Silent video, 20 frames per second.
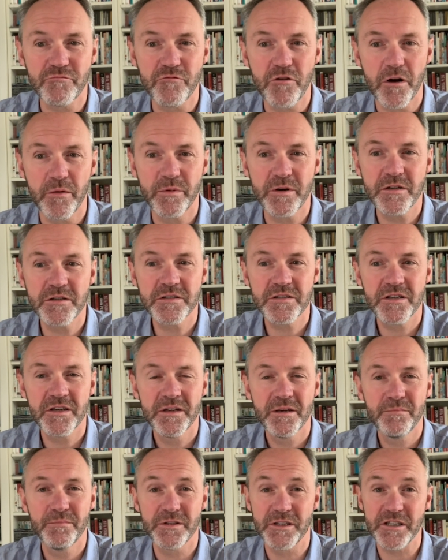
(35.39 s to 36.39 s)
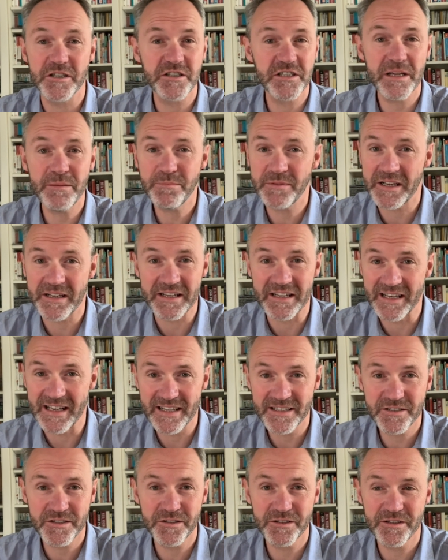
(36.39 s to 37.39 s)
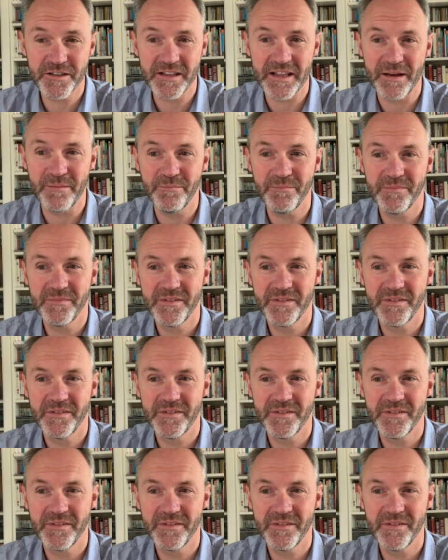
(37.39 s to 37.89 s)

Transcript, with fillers: robbers, but the sheep didn't listen to them.